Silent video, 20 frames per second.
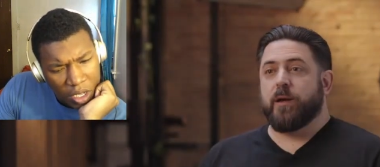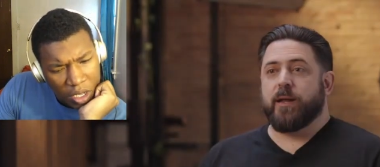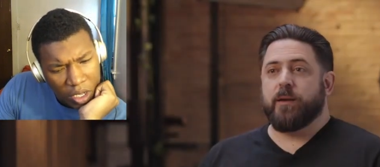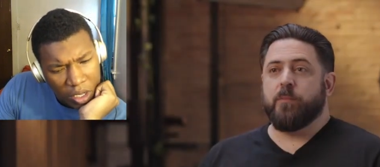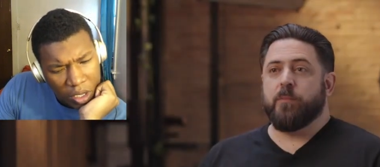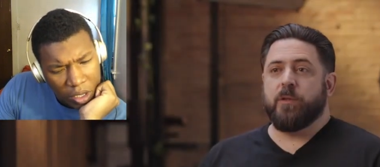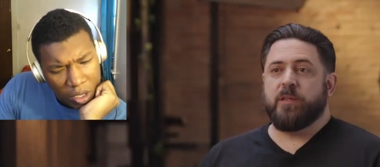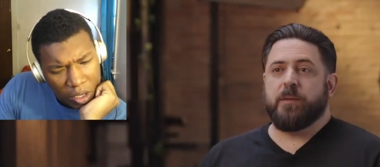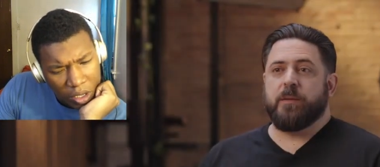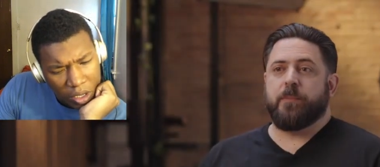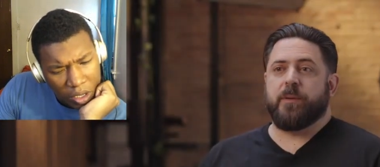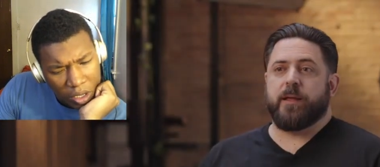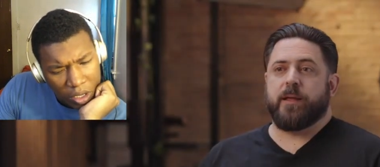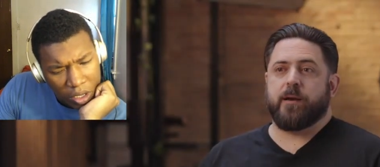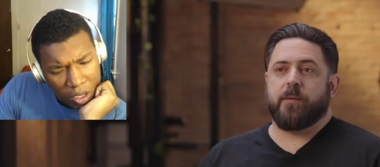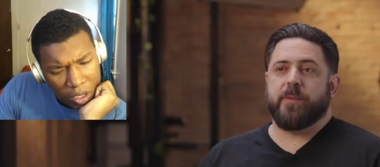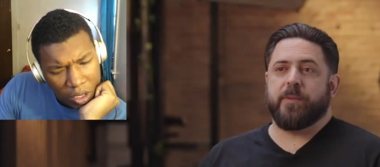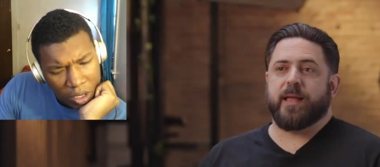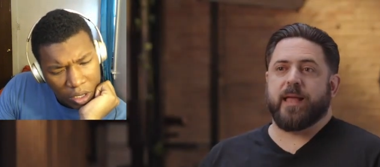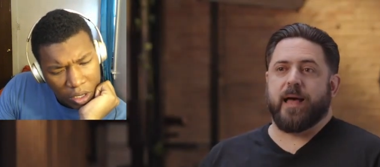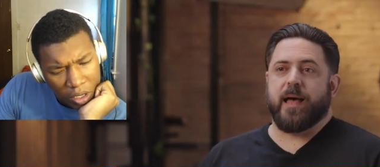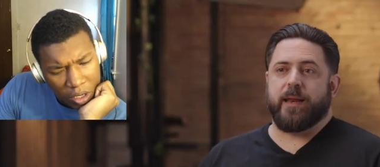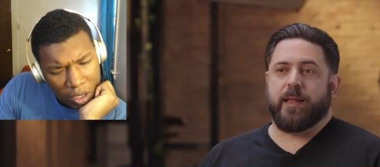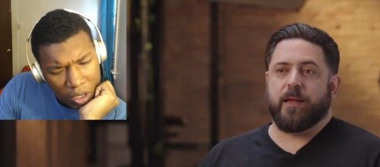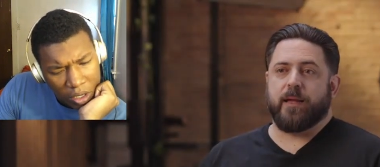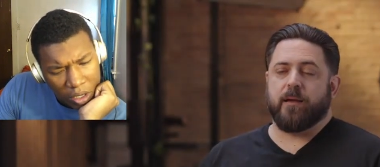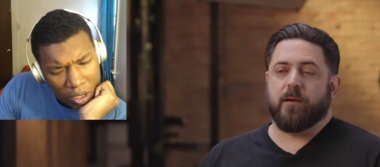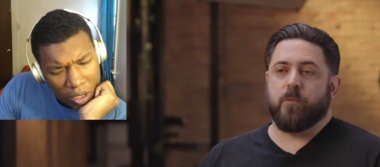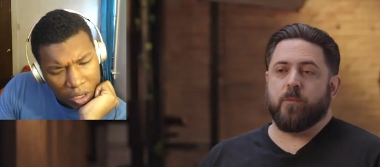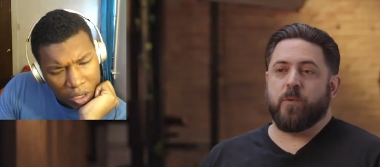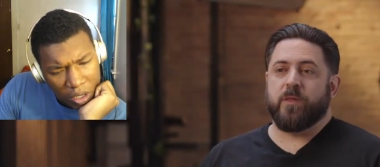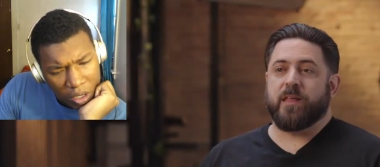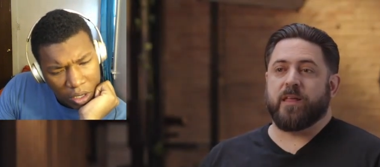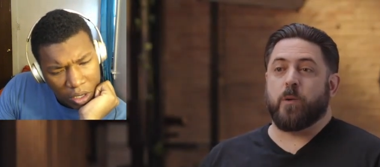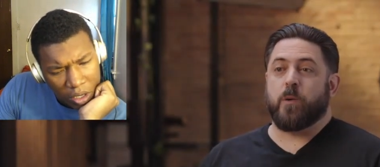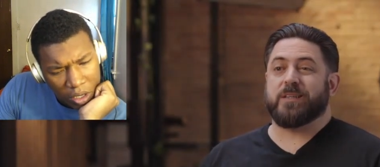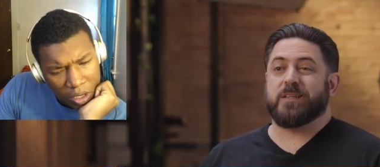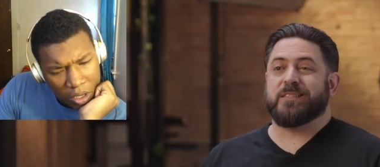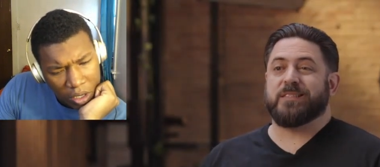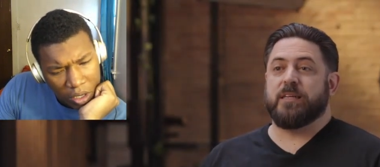Speaker 1: online multiplayer mechanic with
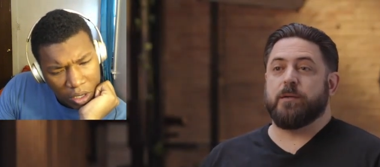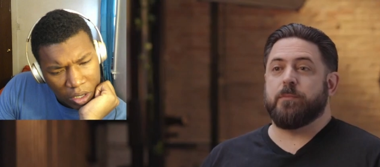our